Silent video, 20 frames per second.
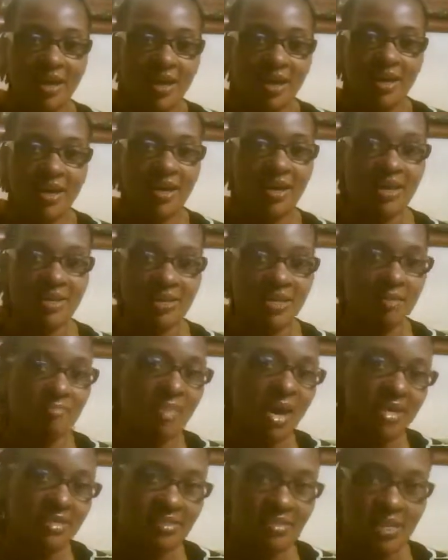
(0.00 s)
didn't
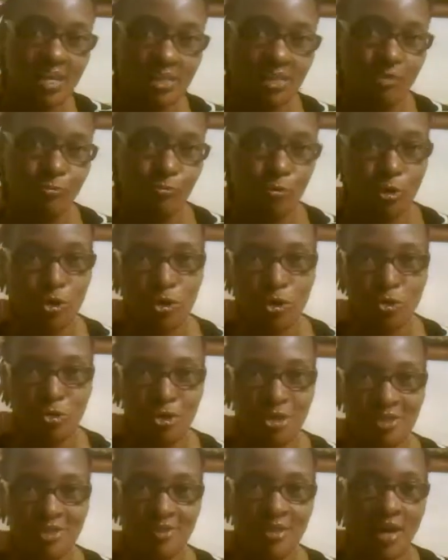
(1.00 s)
make sense for you
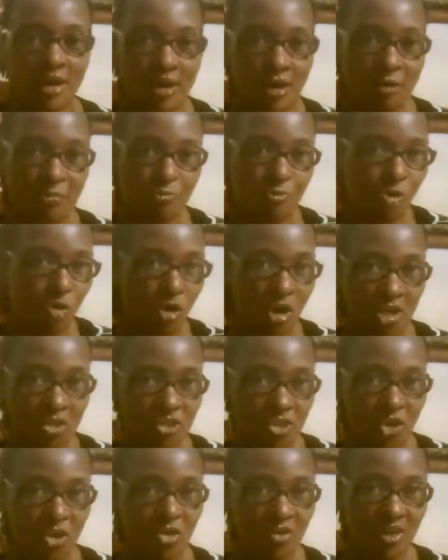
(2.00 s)
to take up for an
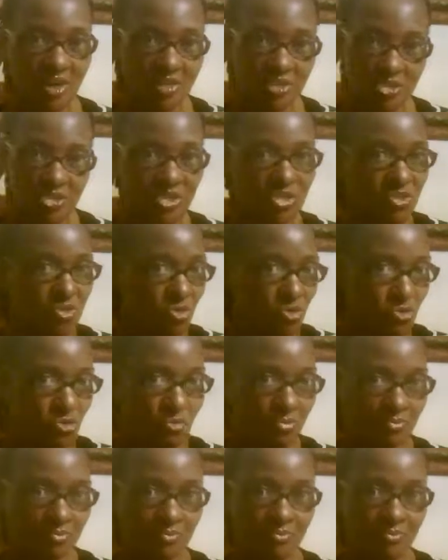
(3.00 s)
attorney. She knew.